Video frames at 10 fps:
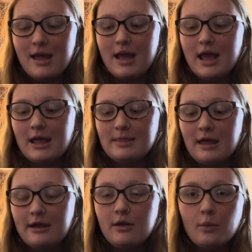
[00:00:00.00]
And
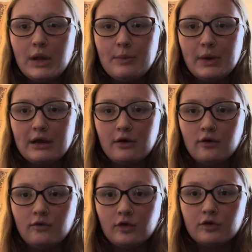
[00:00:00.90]
then we went
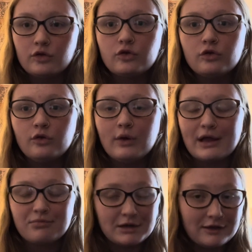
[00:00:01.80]
over to
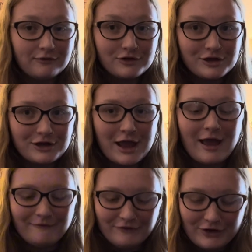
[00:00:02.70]
Expedition
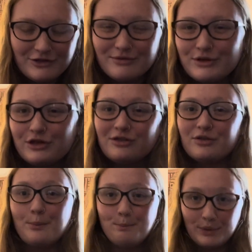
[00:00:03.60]
Everest, which is the
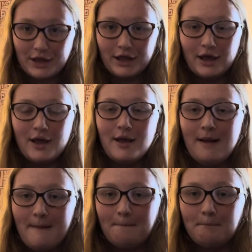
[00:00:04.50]
big
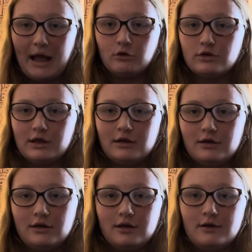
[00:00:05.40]

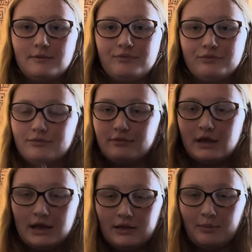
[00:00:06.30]
mountain
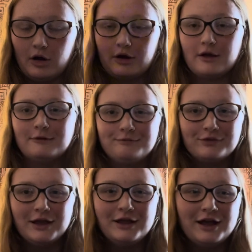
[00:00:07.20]
in the park.
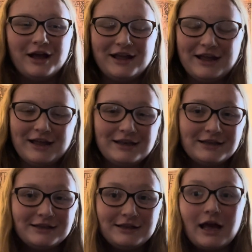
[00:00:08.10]
And
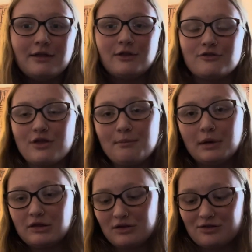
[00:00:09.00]
yeah, there's not
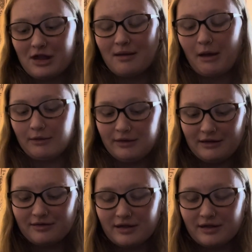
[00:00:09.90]
much to say about this.